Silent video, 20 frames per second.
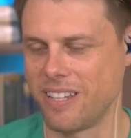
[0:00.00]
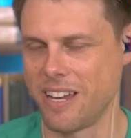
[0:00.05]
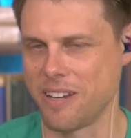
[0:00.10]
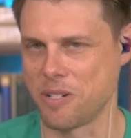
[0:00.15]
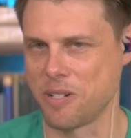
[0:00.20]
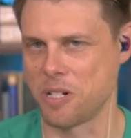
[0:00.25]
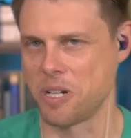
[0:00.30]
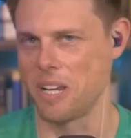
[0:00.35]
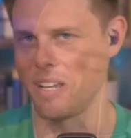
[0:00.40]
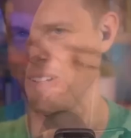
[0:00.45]

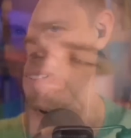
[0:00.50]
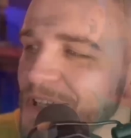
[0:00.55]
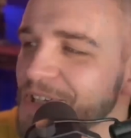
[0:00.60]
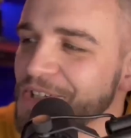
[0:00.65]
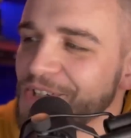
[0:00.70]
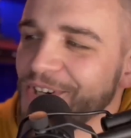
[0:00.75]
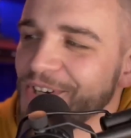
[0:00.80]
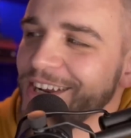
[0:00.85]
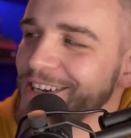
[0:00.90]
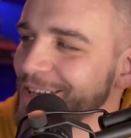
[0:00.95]
catch I'm pretty
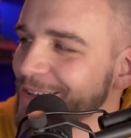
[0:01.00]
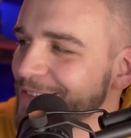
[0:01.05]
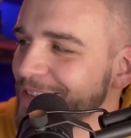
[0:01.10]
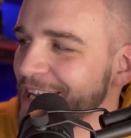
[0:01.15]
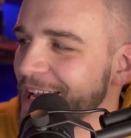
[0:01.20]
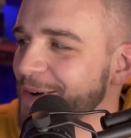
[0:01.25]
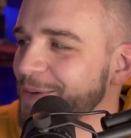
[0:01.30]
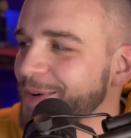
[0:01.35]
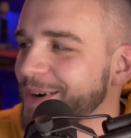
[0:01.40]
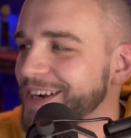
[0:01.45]
sure I know the
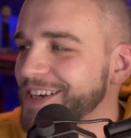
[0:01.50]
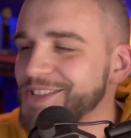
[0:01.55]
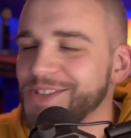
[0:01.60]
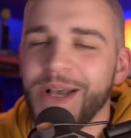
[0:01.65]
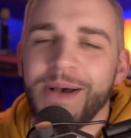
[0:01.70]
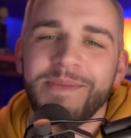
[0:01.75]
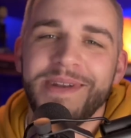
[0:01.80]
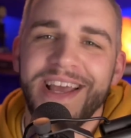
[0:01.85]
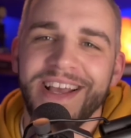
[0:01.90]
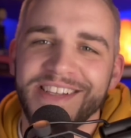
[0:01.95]
network, so
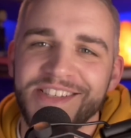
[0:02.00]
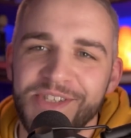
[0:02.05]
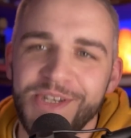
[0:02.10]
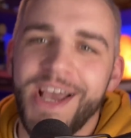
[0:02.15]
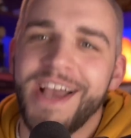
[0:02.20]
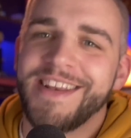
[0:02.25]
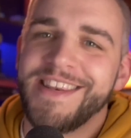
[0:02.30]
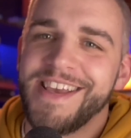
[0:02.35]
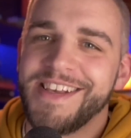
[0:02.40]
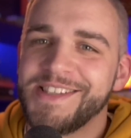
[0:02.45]
I'm going to ask
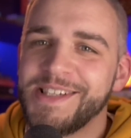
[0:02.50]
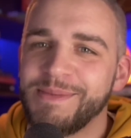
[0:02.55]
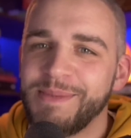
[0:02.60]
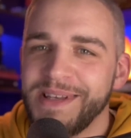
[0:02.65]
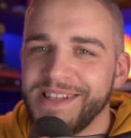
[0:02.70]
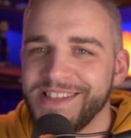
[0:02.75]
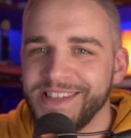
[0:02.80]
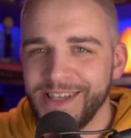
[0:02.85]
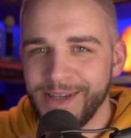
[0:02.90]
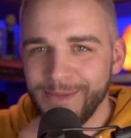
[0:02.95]
Jack next time I see him.